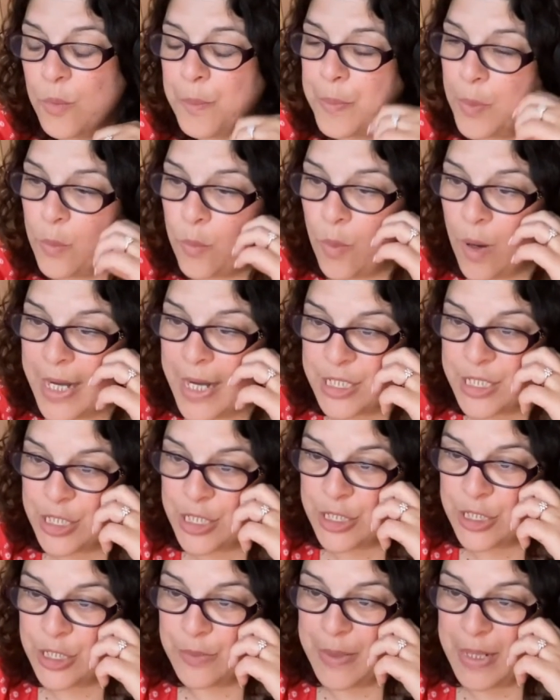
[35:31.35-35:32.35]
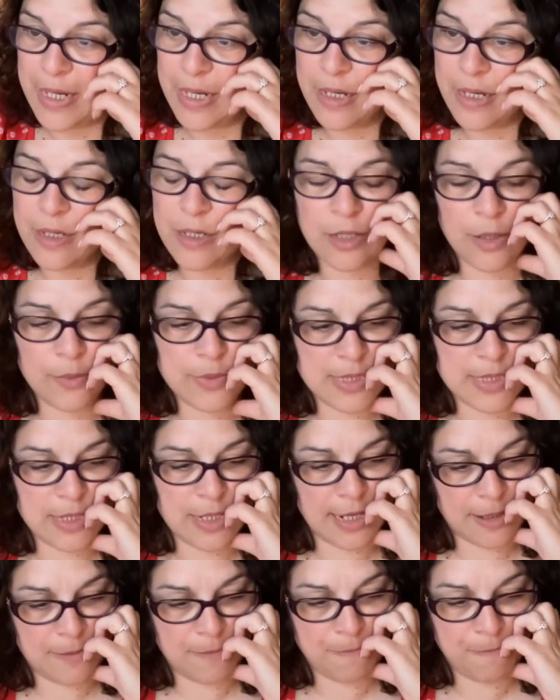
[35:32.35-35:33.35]
but why should you be? And I was
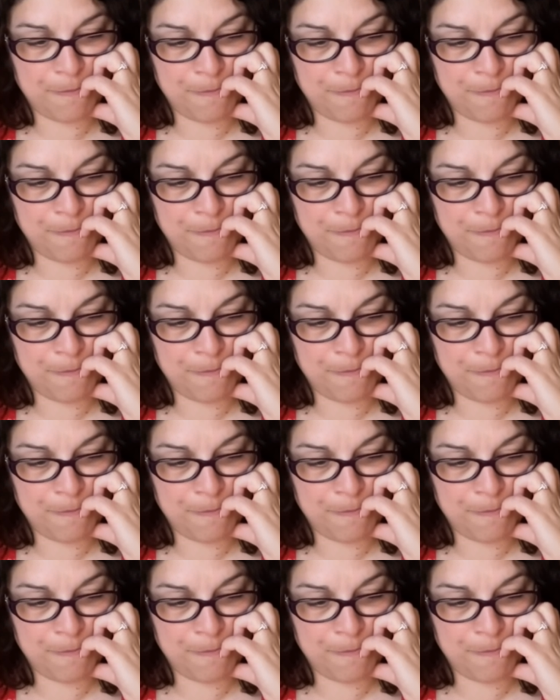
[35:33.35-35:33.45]
like,